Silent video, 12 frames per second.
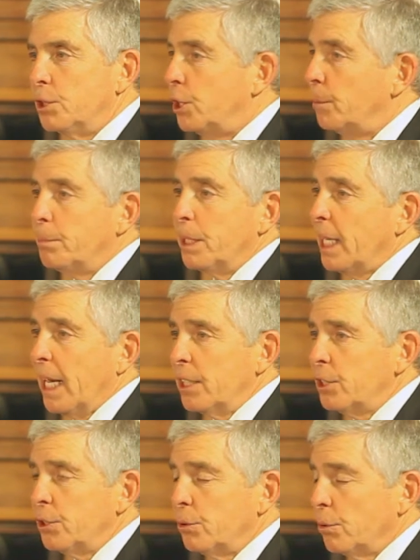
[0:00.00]

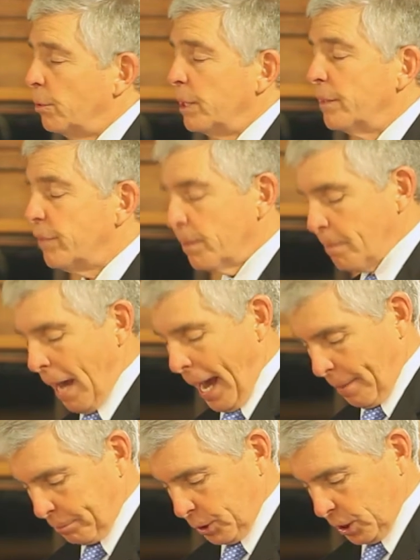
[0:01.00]
GPS or even
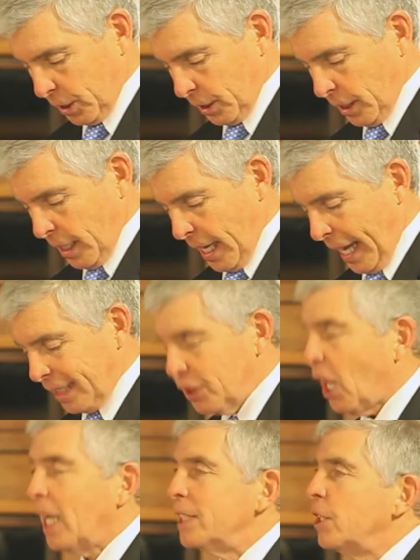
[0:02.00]
maps, and
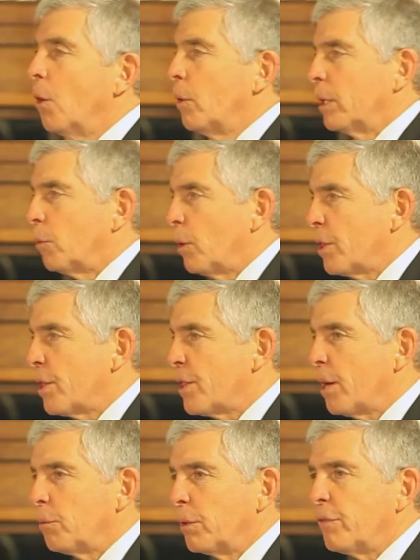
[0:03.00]
not knowing whether
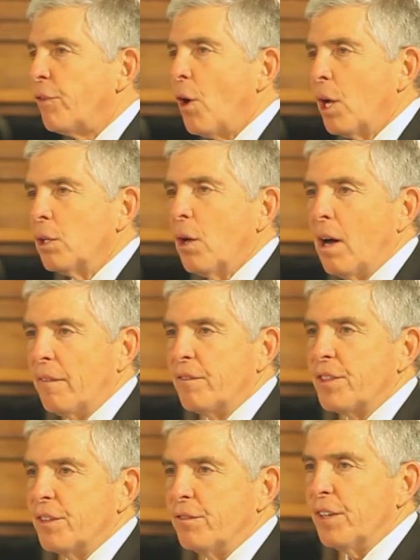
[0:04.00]
they would fall
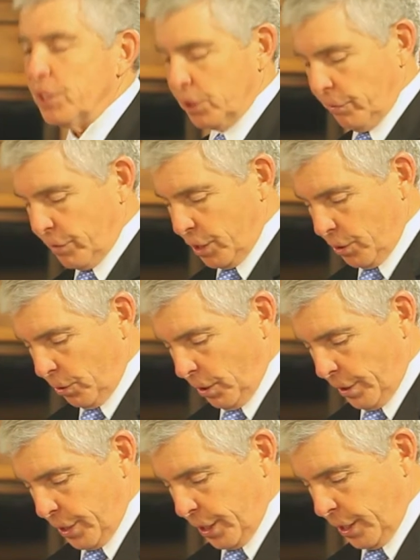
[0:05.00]
off the face of the
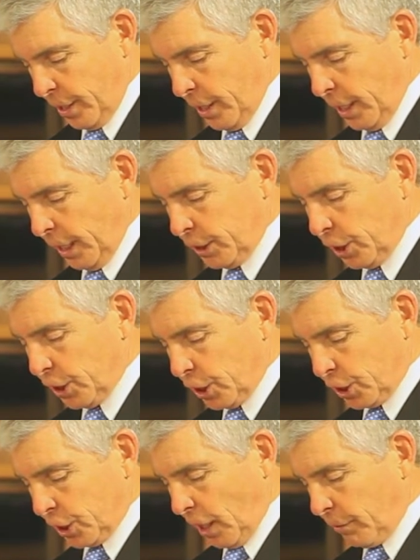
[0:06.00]
earth, to
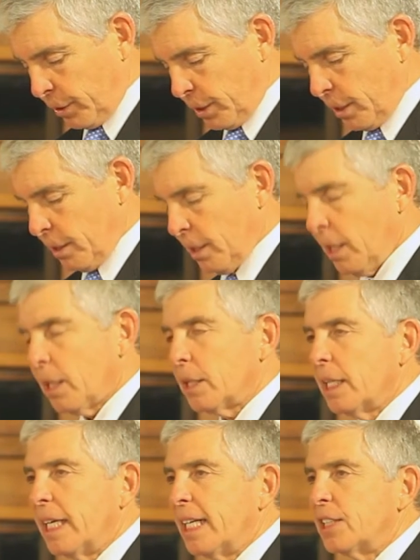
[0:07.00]
discover
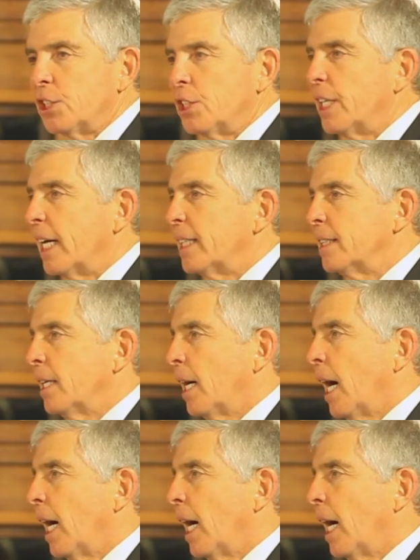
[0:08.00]
lands then